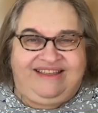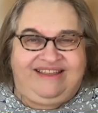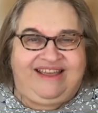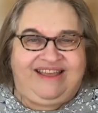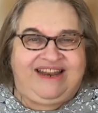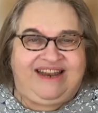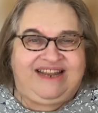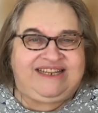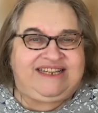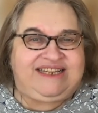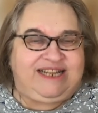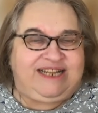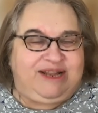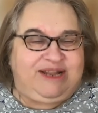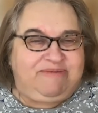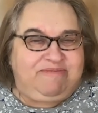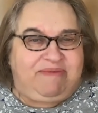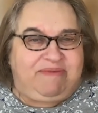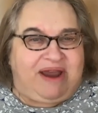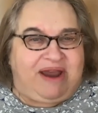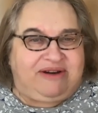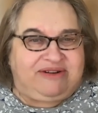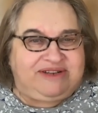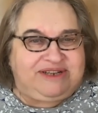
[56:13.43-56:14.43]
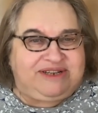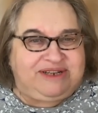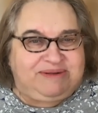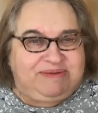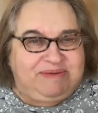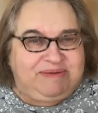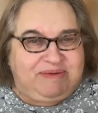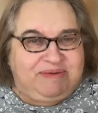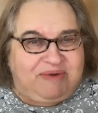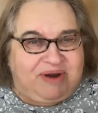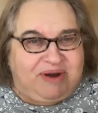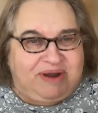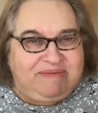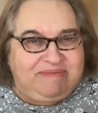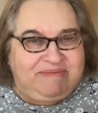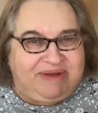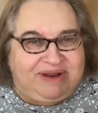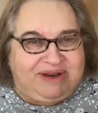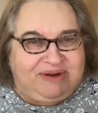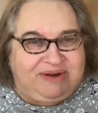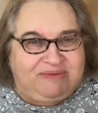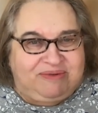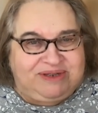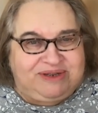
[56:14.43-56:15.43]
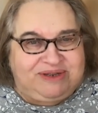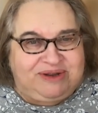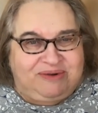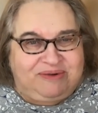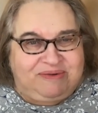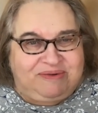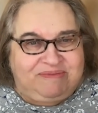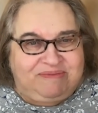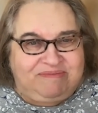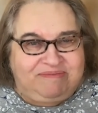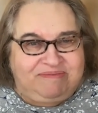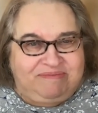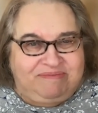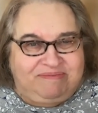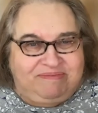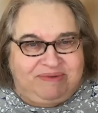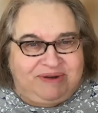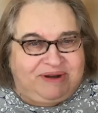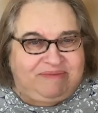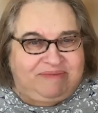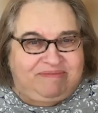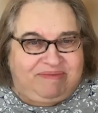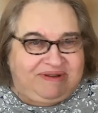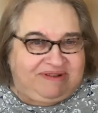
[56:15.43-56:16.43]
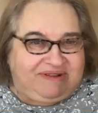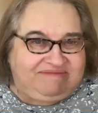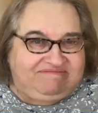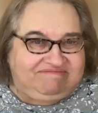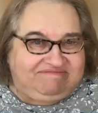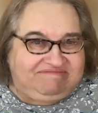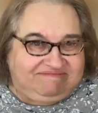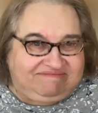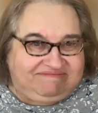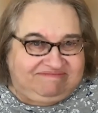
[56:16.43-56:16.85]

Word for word: it is a little embarrassing to be recommending one's own book, but